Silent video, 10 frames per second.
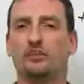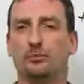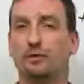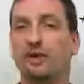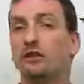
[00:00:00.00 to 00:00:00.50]

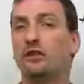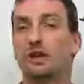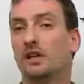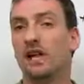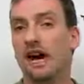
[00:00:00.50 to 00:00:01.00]
bring you
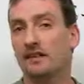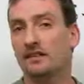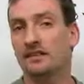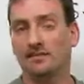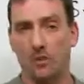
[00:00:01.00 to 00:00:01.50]
a
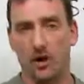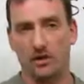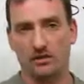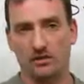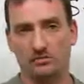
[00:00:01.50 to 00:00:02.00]
glass of
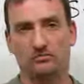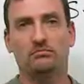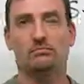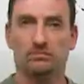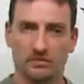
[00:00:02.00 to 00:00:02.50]
water,
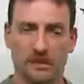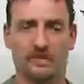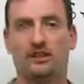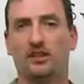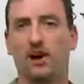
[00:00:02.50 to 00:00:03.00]
this
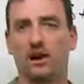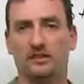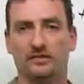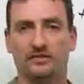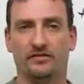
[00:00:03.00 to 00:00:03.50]
is a
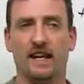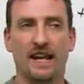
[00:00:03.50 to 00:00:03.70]
causative.